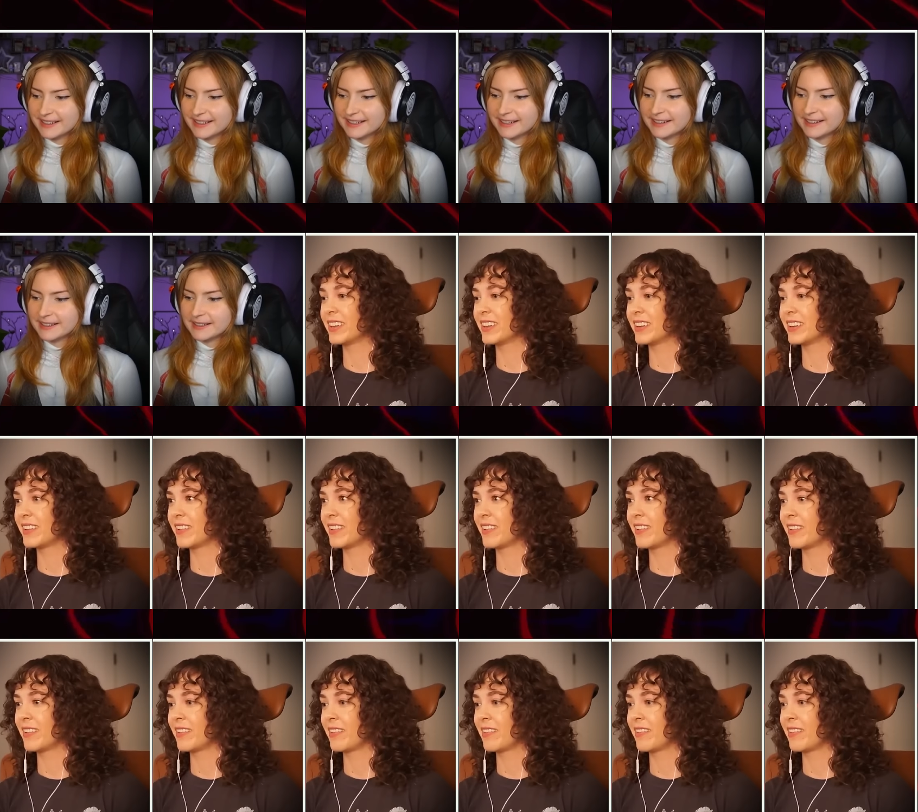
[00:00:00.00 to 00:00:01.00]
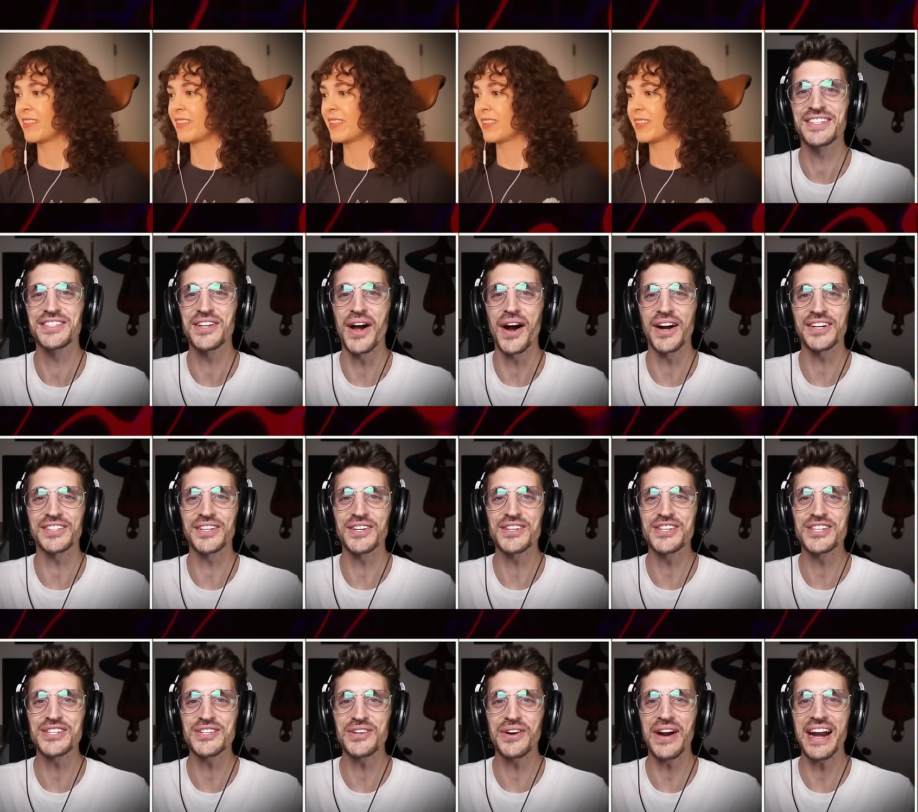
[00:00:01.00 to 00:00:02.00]
Yeah. The Doctor
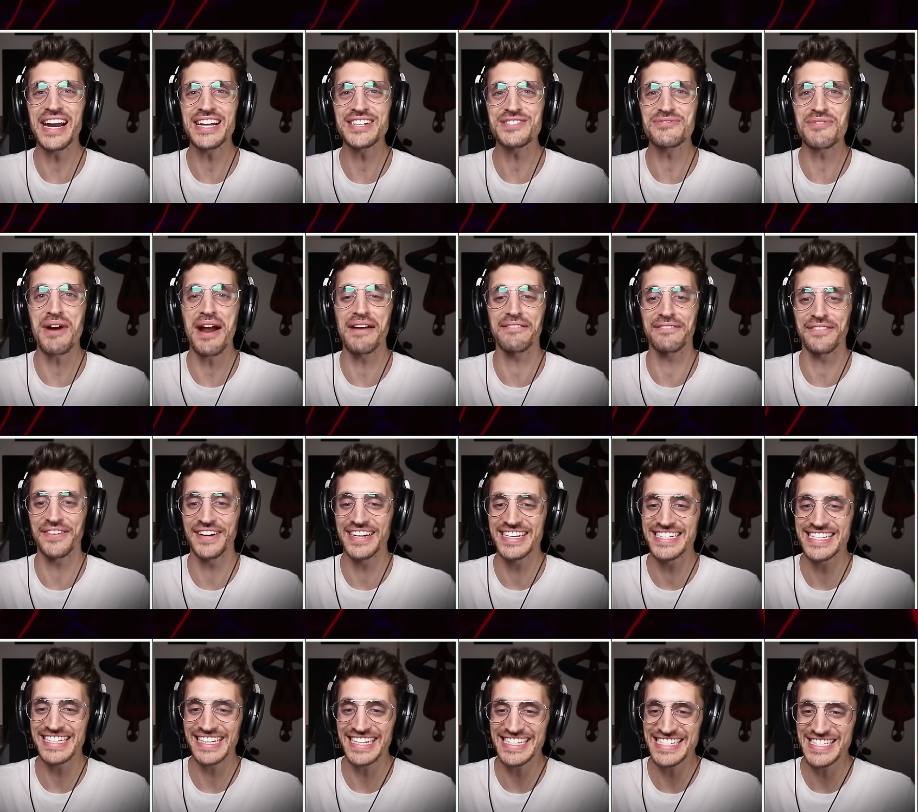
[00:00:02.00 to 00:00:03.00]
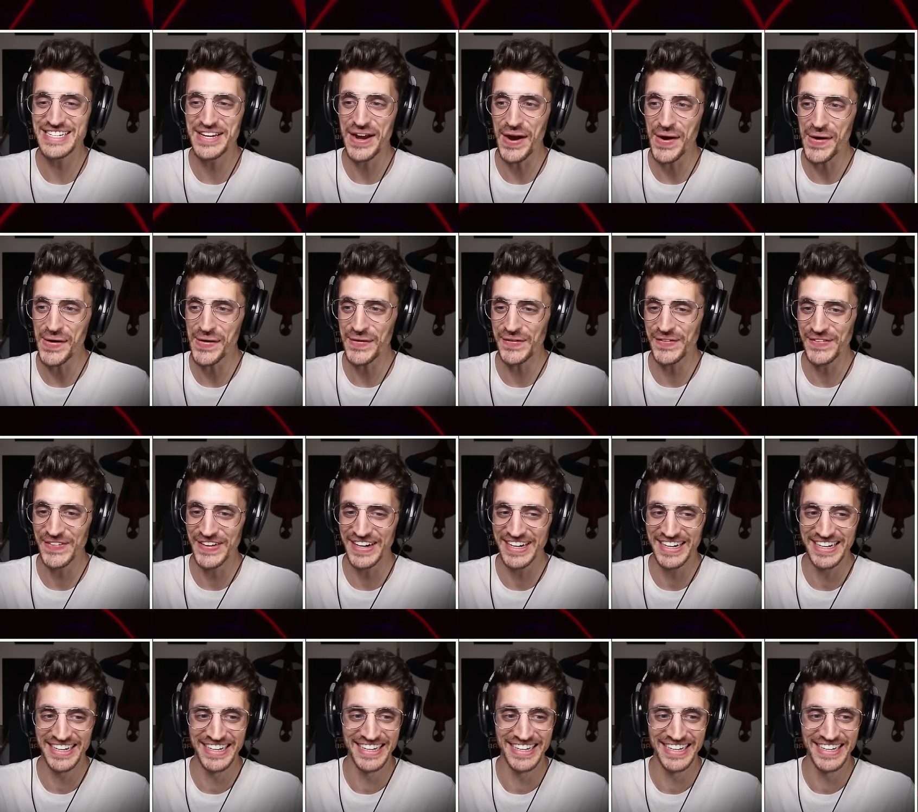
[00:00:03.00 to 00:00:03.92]
Strange reference, let's go!